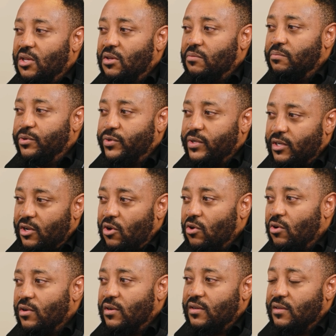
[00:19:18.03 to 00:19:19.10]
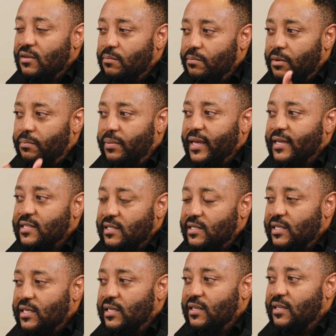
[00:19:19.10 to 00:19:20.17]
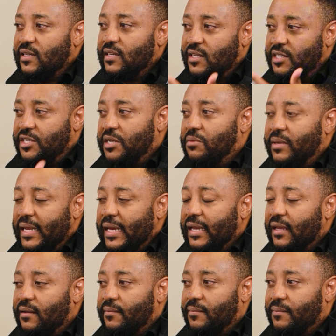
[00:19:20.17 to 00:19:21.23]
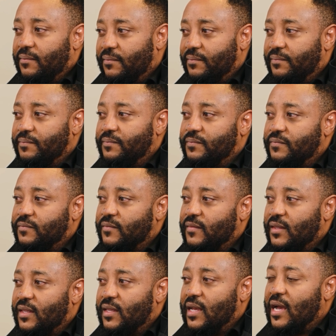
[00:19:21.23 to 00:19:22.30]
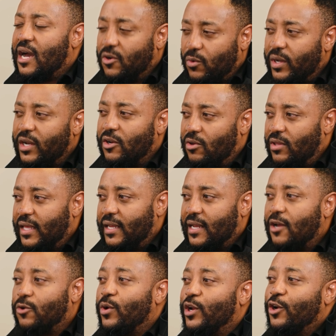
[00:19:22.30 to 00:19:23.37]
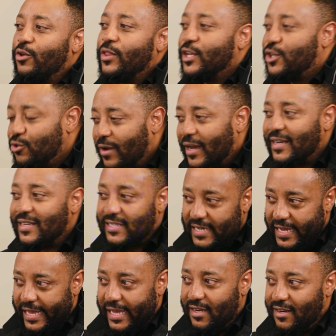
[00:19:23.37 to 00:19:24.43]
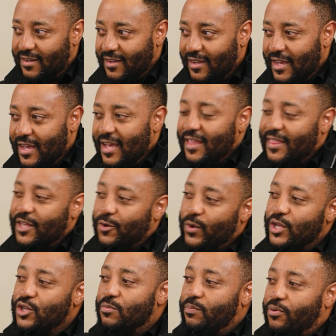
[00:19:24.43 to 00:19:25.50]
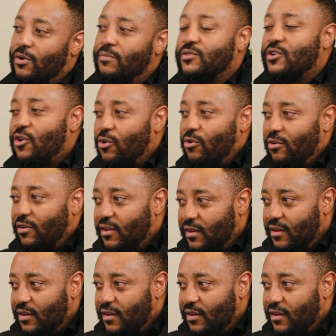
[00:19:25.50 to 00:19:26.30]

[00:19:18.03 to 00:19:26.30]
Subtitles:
between Claude, Perplexity, Gemini. I'd want to know that. I'd want to know that you understand that when you prompt Claude,